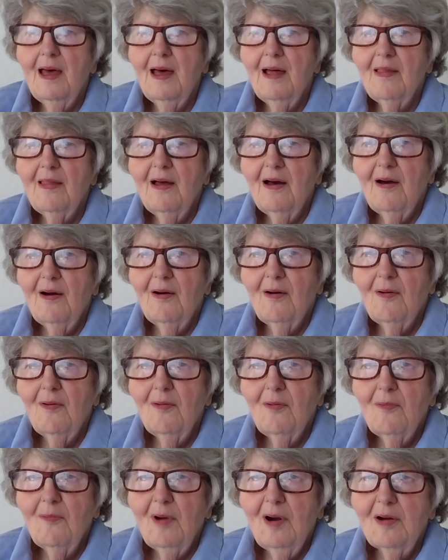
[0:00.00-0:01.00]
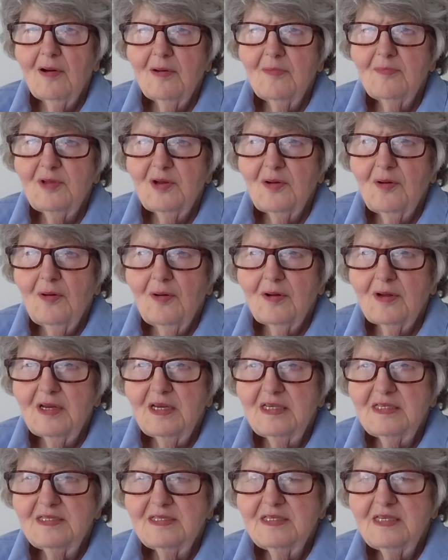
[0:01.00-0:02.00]
Hello, welcome to
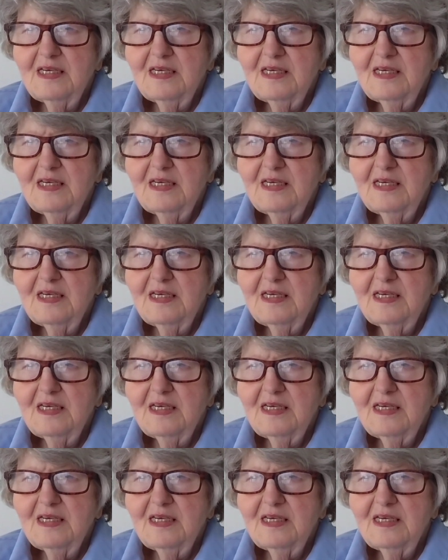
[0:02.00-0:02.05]
Corky's